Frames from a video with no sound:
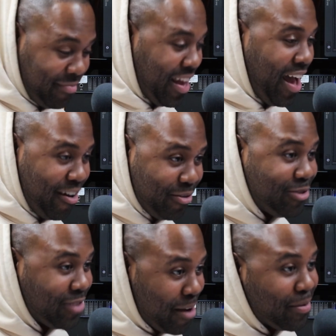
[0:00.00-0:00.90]
All right. When you
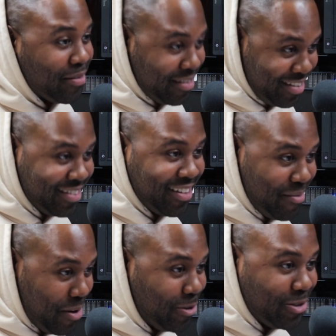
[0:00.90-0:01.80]
drop it, I'm
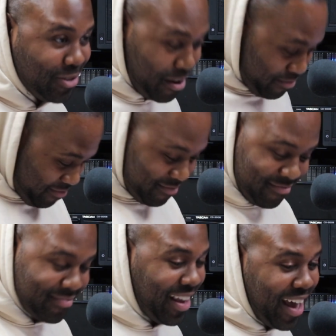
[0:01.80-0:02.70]
gonna hold you to them.
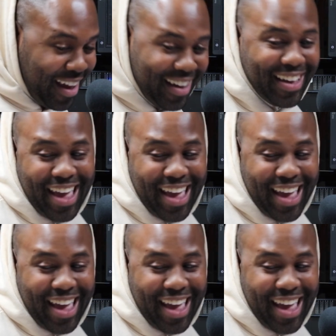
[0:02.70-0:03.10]
All right.